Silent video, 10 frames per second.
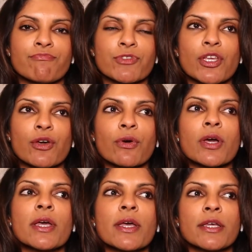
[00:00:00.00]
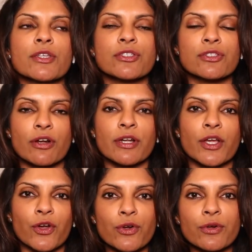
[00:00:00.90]
so
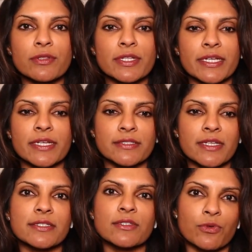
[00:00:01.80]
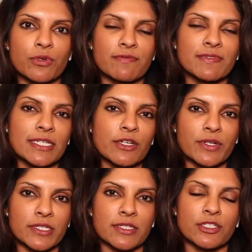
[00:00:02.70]
starting early does sort of
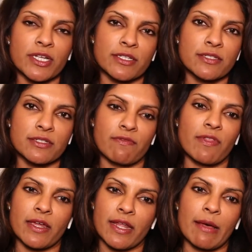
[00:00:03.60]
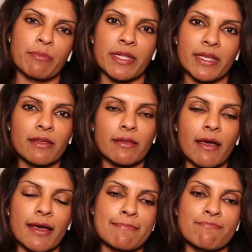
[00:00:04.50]
decrease the chances of that happening.
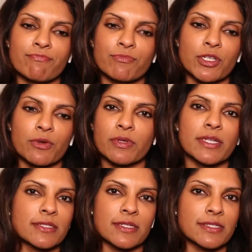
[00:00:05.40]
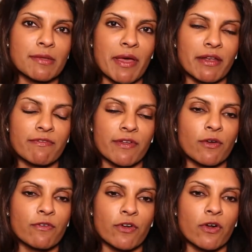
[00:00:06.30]
So it's a benefit
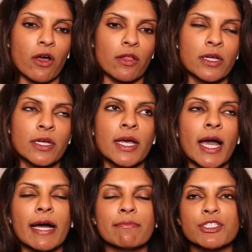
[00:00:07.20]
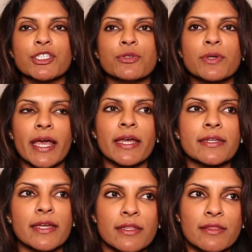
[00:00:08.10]
overall. Do you
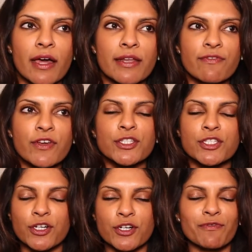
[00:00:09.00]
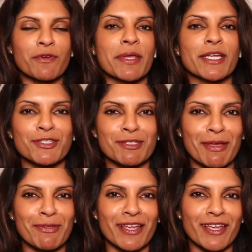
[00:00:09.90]
get a lot of concern from patients
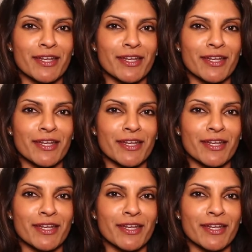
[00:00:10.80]
about looking